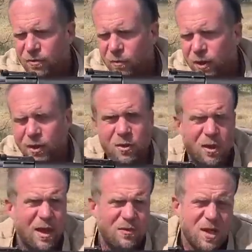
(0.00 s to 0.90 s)
Really, the
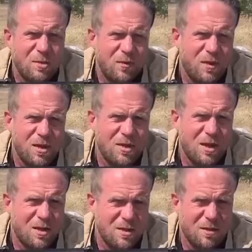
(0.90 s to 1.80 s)
lifetime of these
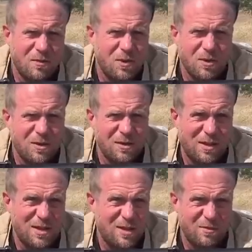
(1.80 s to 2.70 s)
guns in the field,
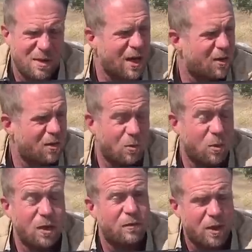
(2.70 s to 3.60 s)
it didn't matter. It
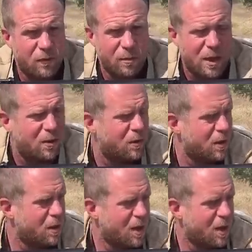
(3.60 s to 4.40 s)
would have never mattered.